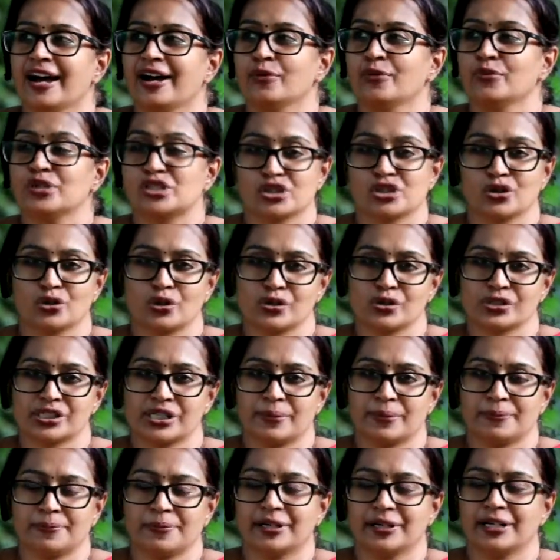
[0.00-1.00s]
which grows
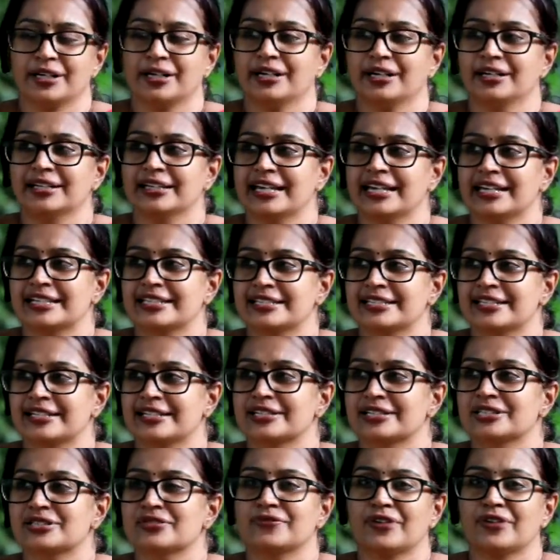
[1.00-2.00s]
up
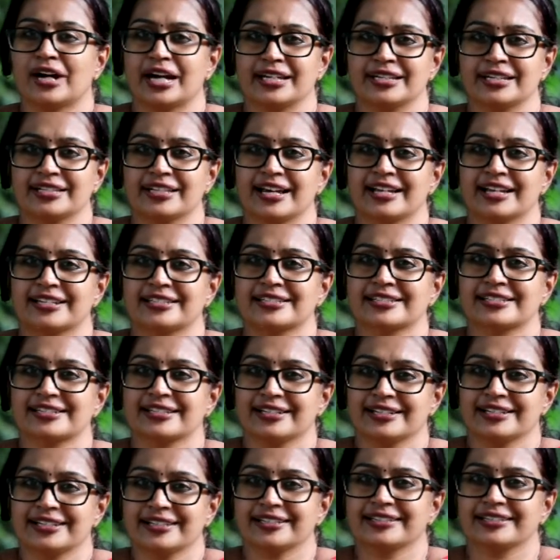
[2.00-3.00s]
later to find that
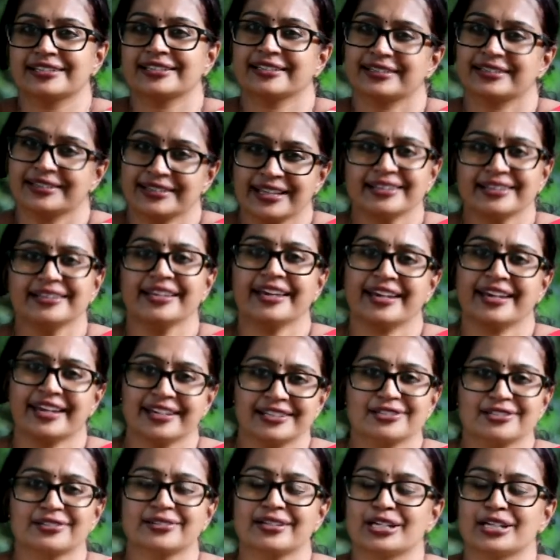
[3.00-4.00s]
then they
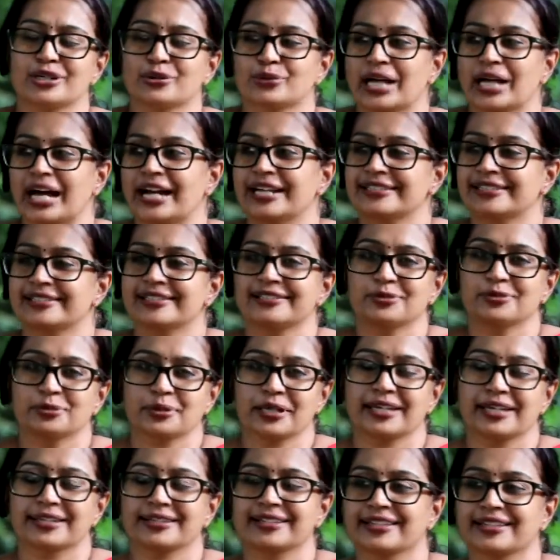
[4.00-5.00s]
get reunited.
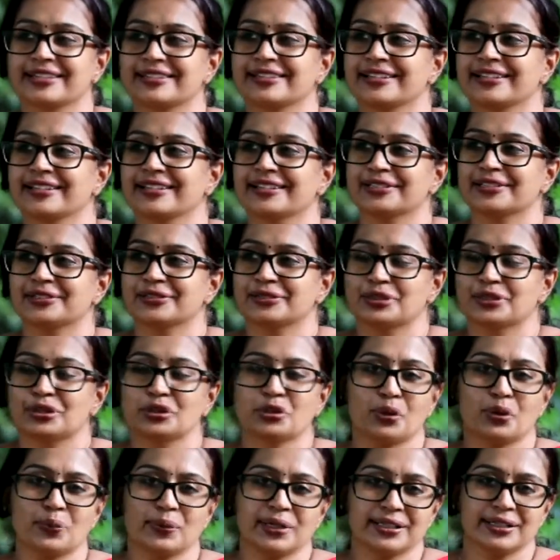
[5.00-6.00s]
Okay, the
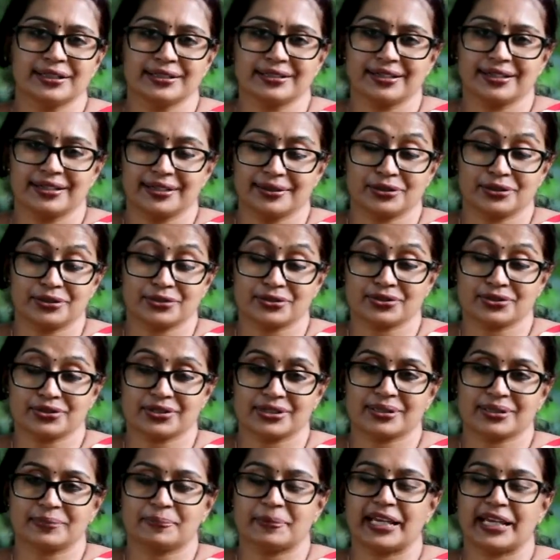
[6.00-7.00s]
novel,
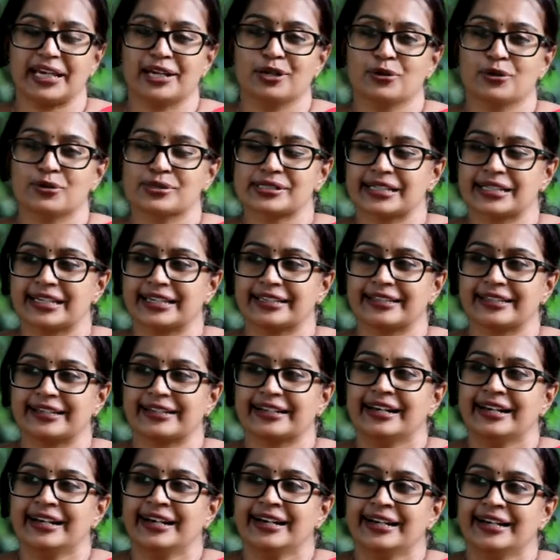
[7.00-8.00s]
the play goes like
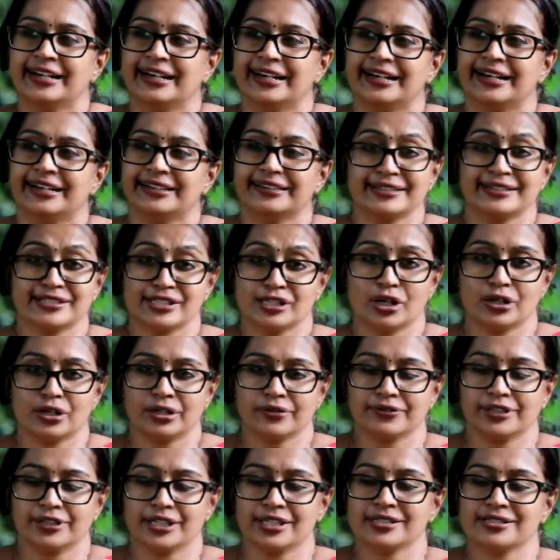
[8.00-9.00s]
that. There's a lot
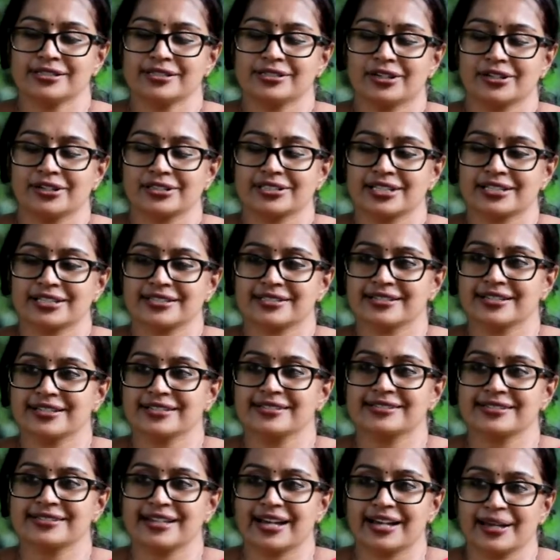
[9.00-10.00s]
of things, not just
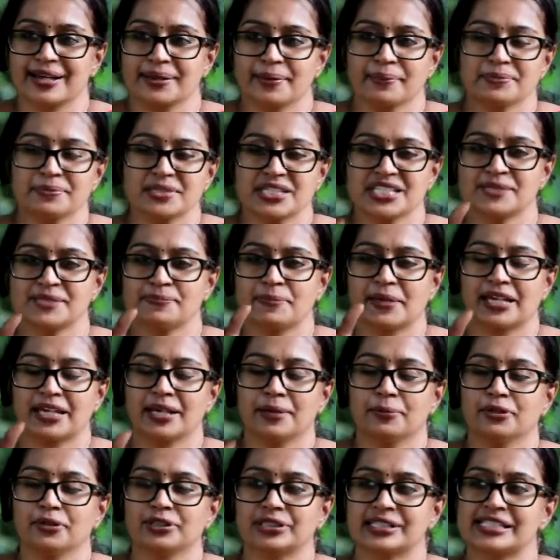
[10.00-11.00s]
this. I'm just
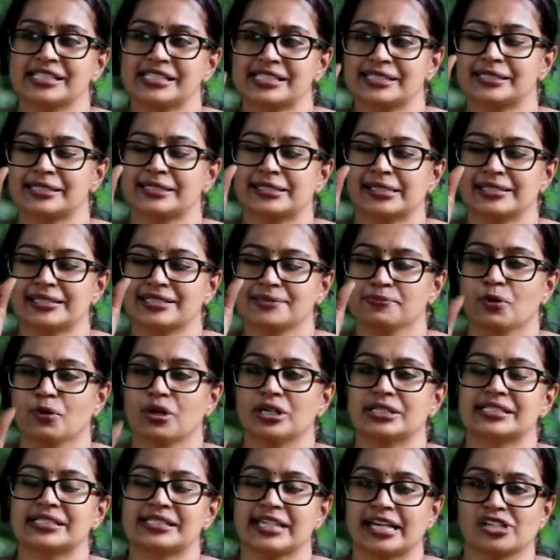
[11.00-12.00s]
speaking about this
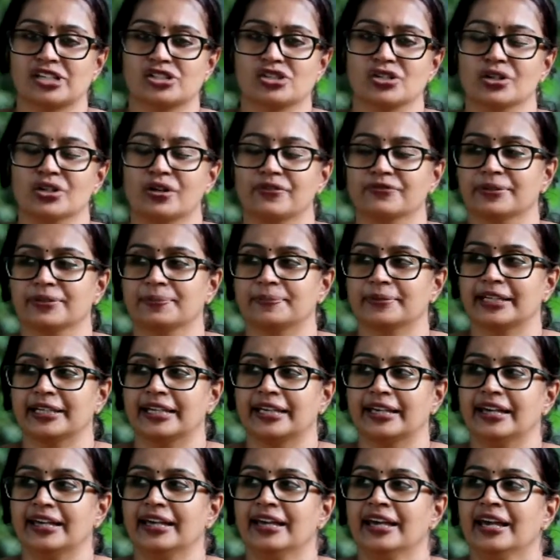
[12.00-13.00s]
small section of the
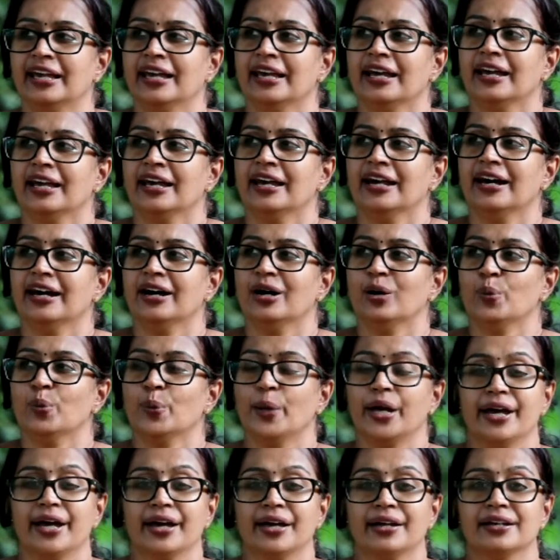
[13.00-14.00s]
play
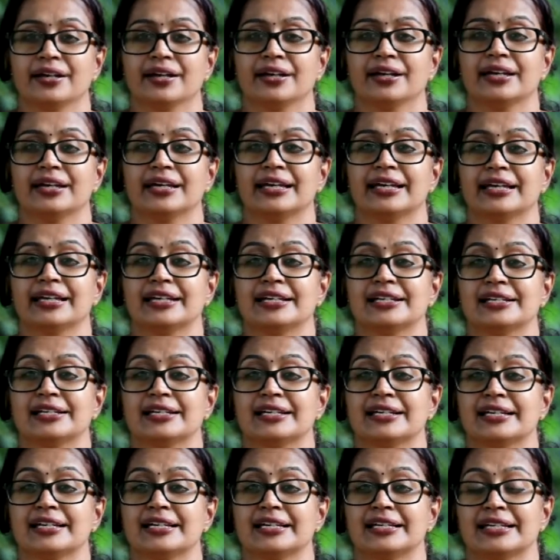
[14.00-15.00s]
where
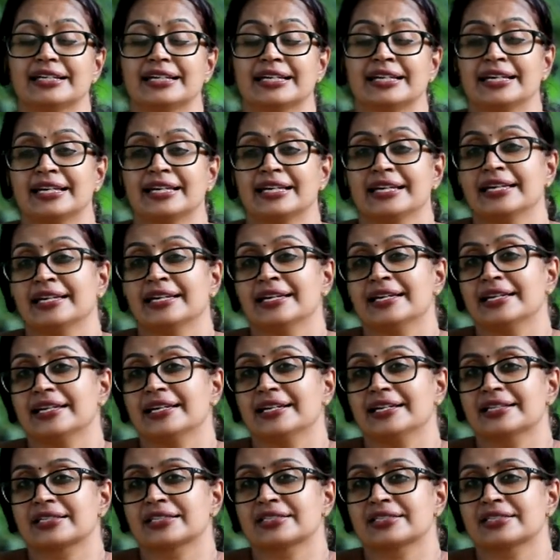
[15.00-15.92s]
he